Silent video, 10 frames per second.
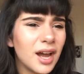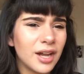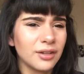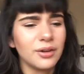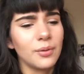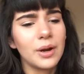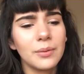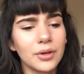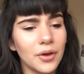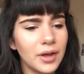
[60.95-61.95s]
I don't know where
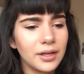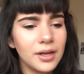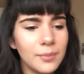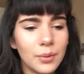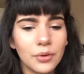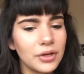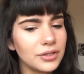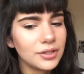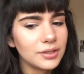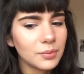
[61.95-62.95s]
we're going, but we're going
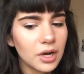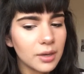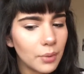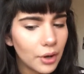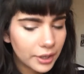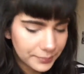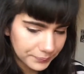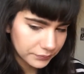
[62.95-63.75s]
to some kind of bar,